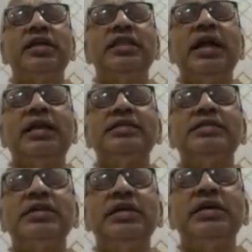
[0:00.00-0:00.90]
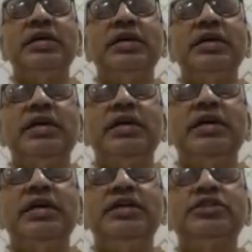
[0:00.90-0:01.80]
that is
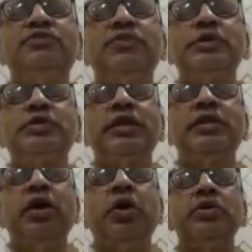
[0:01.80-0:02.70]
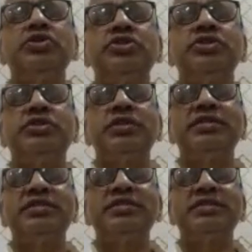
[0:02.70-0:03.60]
dispersing the
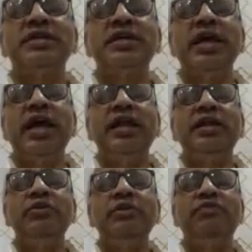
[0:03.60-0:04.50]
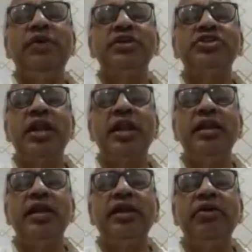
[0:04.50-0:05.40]
consciousness into the
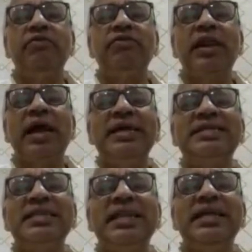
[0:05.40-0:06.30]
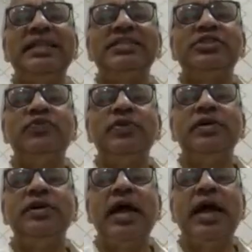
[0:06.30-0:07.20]
functionality of lightening this
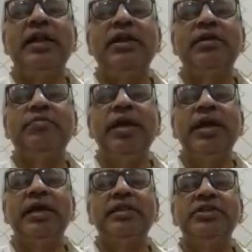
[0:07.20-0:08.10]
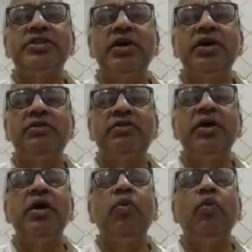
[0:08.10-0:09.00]
world and making this earth
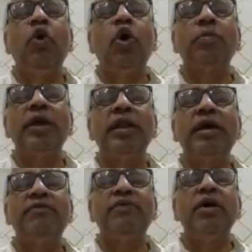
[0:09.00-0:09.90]
warm enough